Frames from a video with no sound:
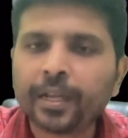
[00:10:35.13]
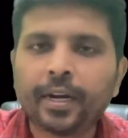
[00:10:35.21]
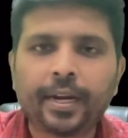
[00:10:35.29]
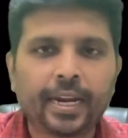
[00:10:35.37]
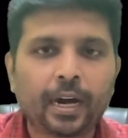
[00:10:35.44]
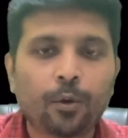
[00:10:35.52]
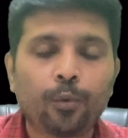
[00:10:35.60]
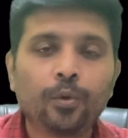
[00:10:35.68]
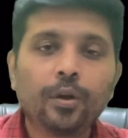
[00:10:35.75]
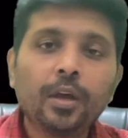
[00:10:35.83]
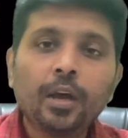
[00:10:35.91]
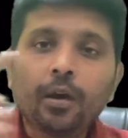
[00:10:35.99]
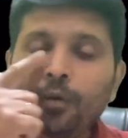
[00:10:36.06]
Now,
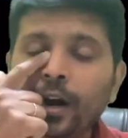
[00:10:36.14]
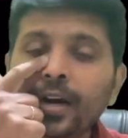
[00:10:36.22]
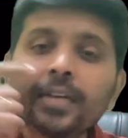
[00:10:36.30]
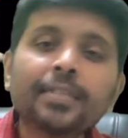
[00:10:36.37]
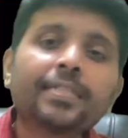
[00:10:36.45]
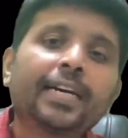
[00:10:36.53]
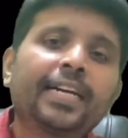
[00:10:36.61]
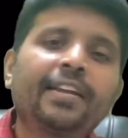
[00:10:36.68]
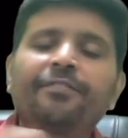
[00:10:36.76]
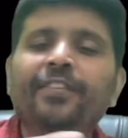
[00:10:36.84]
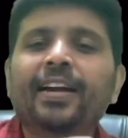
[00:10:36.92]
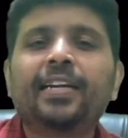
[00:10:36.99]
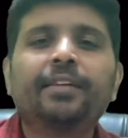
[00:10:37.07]
what is the
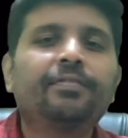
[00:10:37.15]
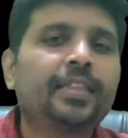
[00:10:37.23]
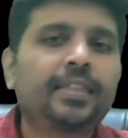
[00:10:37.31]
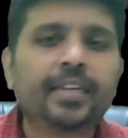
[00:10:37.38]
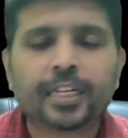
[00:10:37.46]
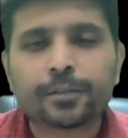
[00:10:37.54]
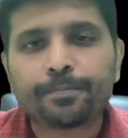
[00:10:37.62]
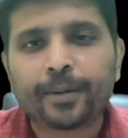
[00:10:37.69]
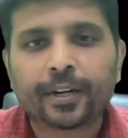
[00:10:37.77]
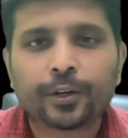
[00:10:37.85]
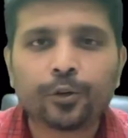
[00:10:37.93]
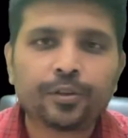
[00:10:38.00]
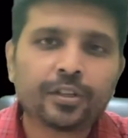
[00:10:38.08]
defect with
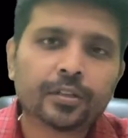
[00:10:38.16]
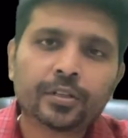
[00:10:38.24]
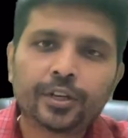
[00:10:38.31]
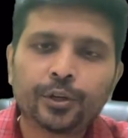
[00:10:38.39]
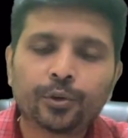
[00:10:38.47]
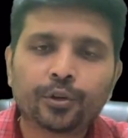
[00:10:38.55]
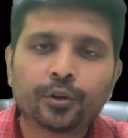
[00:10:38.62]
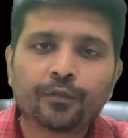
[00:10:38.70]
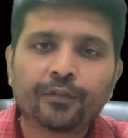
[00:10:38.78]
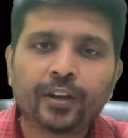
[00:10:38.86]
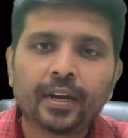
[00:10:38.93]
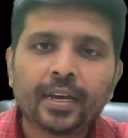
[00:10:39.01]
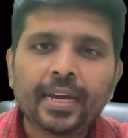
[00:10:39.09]
respect to this
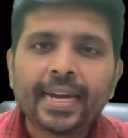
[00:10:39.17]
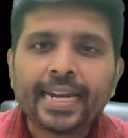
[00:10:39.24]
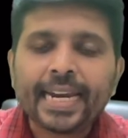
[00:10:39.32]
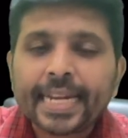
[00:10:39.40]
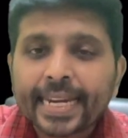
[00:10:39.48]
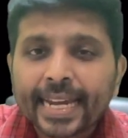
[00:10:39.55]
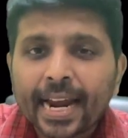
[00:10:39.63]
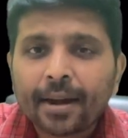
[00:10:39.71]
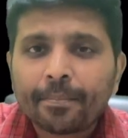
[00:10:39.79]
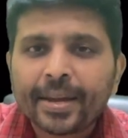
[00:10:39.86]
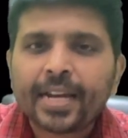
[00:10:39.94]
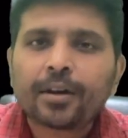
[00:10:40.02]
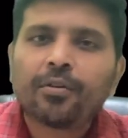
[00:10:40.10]
neutrophil? It can
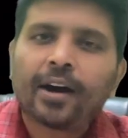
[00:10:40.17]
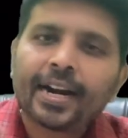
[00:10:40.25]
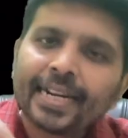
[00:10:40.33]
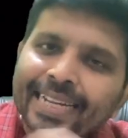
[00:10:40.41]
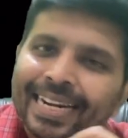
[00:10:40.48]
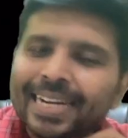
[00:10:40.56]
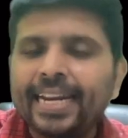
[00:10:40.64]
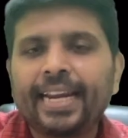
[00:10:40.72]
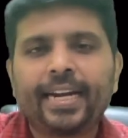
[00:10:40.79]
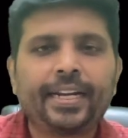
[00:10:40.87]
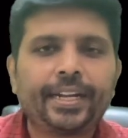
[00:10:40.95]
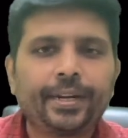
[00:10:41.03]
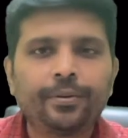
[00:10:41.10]
be
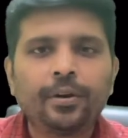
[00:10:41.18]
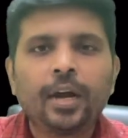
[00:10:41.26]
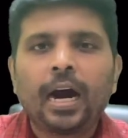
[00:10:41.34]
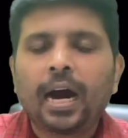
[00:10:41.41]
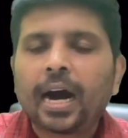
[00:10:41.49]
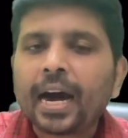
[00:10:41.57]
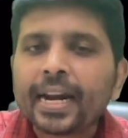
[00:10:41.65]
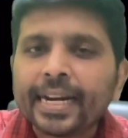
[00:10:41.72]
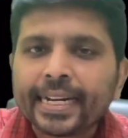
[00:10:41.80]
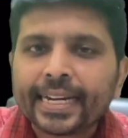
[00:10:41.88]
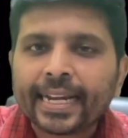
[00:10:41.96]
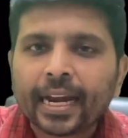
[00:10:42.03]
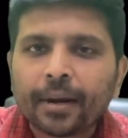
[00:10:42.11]
quantitative or
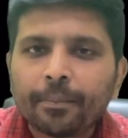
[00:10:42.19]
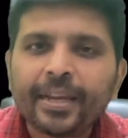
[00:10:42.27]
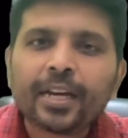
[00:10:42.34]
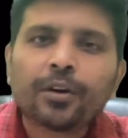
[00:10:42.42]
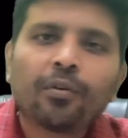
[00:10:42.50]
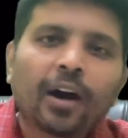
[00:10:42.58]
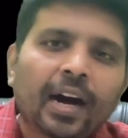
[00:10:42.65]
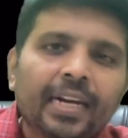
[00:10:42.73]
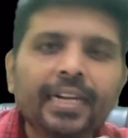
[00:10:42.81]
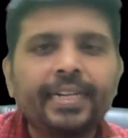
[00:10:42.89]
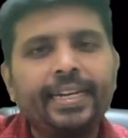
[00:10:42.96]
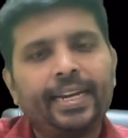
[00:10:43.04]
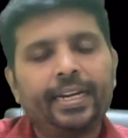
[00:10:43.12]
it can be
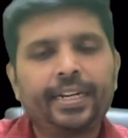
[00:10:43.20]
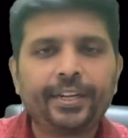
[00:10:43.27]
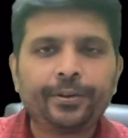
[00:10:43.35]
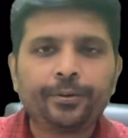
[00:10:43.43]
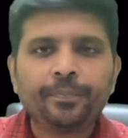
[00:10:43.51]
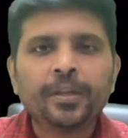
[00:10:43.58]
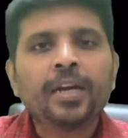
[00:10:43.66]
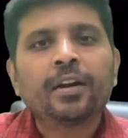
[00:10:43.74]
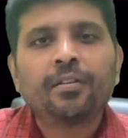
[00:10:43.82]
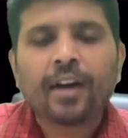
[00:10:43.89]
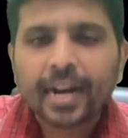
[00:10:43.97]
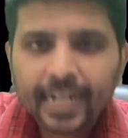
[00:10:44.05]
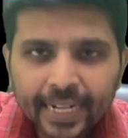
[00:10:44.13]
qualitative.
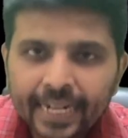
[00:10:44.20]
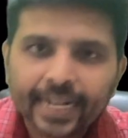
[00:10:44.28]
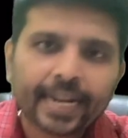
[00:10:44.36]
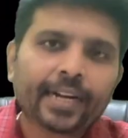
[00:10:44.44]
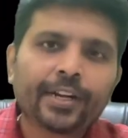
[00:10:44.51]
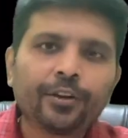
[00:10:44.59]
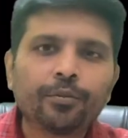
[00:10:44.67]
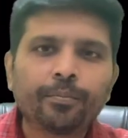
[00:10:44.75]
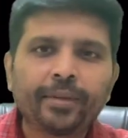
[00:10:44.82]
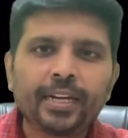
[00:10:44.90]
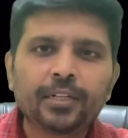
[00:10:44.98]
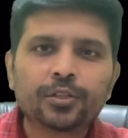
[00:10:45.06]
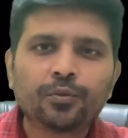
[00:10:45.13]
Quantitative
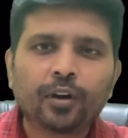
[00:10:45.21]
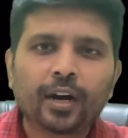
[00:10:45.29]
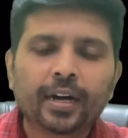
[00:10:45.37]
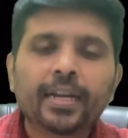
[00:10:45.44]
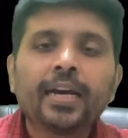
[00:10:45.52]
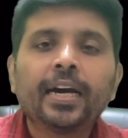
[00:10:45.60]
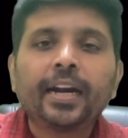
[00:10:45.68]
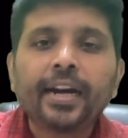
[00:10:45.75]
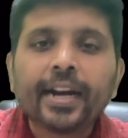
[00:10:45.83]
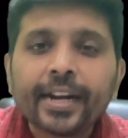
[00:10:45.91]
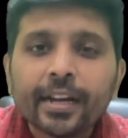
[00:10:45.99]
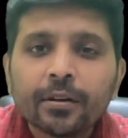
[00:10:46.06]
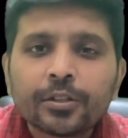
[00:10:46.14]
means what?
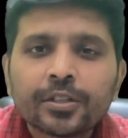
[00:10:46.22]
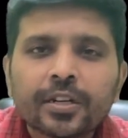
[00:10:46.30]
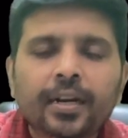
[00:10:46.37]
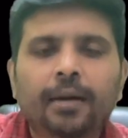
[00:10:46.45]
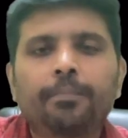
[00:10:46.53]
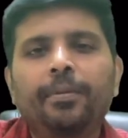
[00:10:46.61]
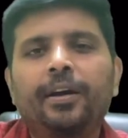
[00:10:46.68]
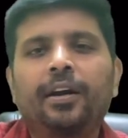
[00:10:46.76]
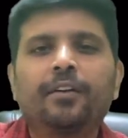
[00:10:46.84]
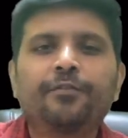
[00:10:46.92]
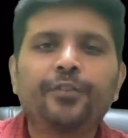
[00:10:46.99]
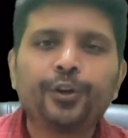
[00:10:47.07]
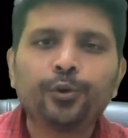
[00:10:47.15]
Reduced number
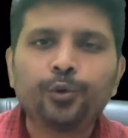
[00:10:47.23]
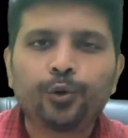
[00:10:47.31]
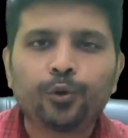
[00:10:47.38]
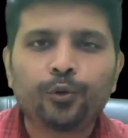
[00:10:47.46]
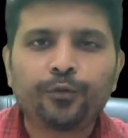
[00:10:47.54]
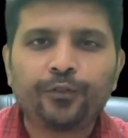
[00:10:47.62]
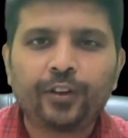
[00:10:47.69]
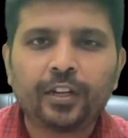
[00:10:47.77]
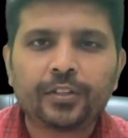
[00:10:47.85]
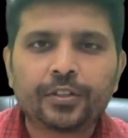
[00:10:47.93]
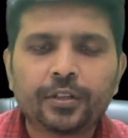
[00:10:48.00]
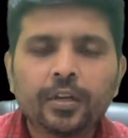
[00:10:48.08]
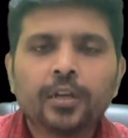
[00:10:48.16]
of
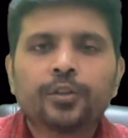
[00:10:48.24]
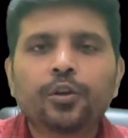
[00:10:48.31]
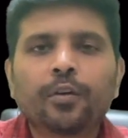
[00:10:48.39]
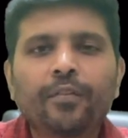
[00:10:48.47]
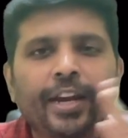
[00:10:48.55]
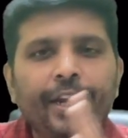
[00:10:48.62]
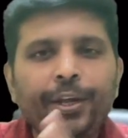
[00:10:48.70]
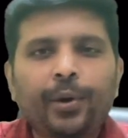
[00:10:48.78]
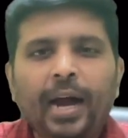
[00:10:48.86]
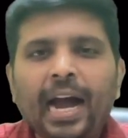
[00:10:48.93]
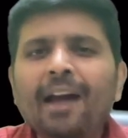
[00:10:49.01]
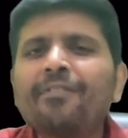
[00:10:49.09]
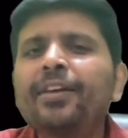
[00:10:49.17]
neutrophils. So when you
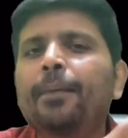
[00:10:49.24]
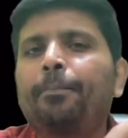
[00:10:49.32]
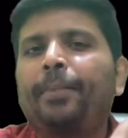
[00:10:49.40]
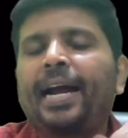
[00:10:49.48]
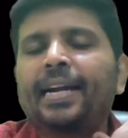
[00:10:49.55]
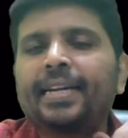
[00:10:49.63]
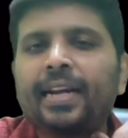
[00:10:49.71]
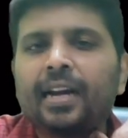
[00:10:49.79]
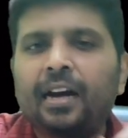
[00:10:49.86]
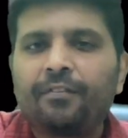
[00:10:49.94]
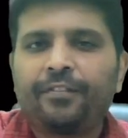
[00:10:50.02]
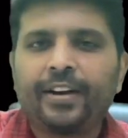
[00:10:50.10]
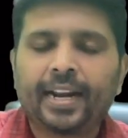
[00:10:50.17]
have a pattern
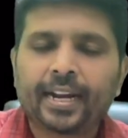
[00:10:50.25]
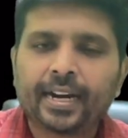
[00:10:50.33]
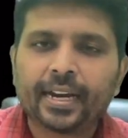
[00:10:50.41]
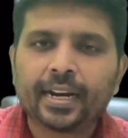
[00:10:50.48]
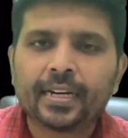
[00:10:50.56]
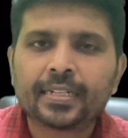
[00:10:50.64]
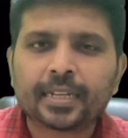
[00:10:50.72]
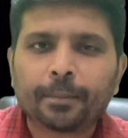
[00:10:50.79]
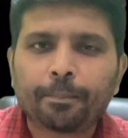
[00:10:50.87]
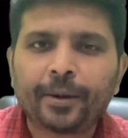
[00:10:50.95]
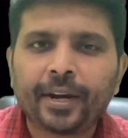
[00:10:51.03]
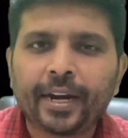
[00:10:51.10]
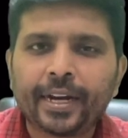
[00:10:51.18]
of recurrent
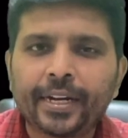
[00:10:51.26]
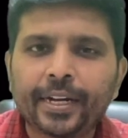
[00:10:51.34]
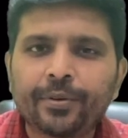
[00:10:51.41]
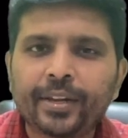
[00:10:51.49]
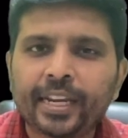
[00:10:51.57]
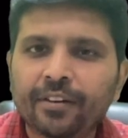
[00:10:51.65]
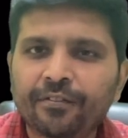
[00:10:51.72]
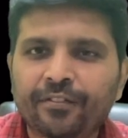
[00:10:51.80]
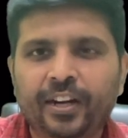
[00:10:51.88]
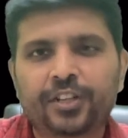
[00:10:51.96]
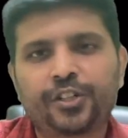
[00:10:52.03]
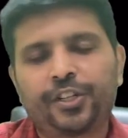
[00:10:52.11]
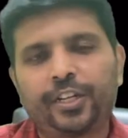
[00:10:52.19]
suppurative
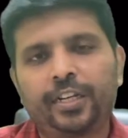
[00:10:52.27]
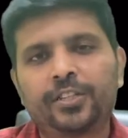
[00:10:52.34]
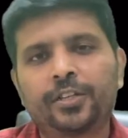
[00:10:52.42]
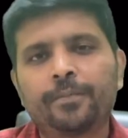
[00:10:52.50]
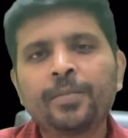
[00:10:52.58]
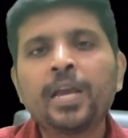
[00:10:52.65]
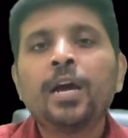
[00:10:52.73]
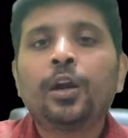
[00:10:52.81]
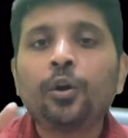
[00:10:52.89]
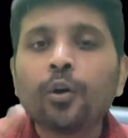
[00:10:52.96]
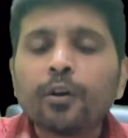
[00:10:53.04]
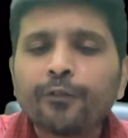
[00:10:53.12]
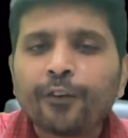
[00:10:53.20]
infections,
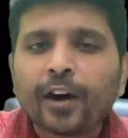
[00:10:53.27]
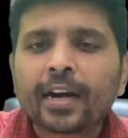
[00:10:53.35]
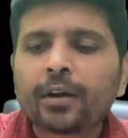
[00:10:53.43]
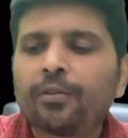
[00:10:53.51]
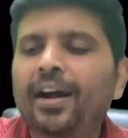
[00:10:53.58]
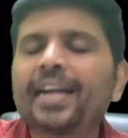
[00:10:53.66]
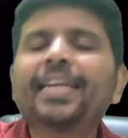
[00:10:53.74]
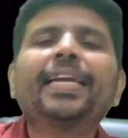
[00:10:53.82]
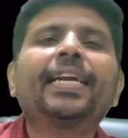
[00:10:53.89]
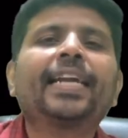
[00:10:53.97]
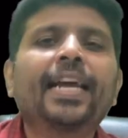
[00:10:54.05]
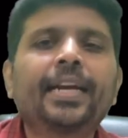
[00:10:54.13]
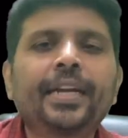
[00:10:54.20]
look for
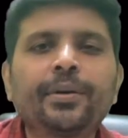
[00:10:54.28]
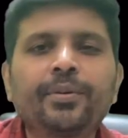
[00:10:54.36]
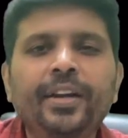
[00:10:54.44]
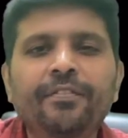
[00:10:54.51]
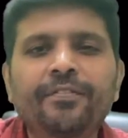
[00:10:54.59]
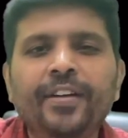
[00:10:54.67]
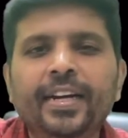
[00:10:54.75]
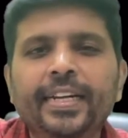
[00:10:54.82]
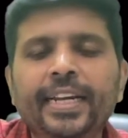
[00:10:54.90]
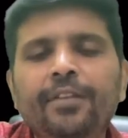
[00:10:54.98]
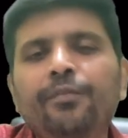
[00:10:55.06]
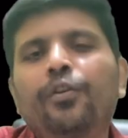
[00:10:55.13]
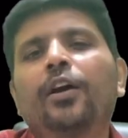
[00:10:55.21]
quantitative defect
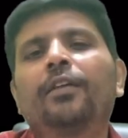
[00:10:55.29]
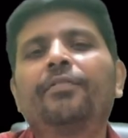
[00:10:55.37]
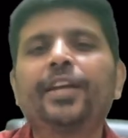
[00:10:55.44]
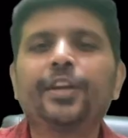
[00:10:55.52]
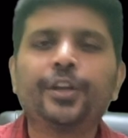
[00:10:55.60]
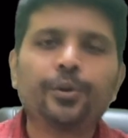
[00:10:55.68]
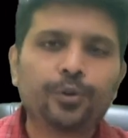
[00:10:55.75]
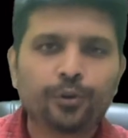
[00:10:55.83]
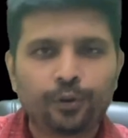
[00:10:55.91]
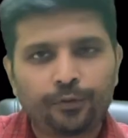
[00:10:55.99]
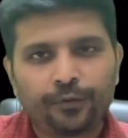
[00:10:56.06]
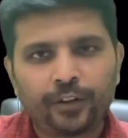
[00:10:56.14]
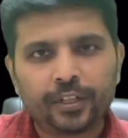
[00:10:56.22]
involving
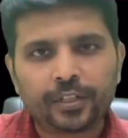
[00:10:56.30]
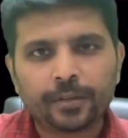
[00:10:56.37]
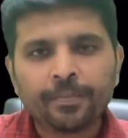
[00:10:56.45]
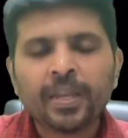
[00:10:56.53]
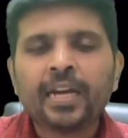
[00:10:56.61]
neutrophils.